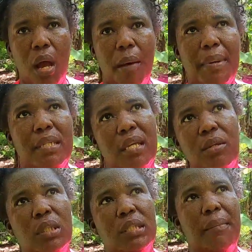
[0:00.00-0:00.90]
And I say, you
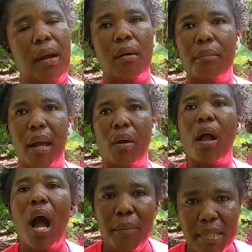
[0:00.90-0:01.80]
know, say, me go, me go
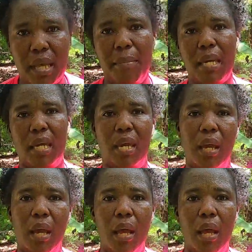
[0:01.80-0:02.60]
call Mr. Becky.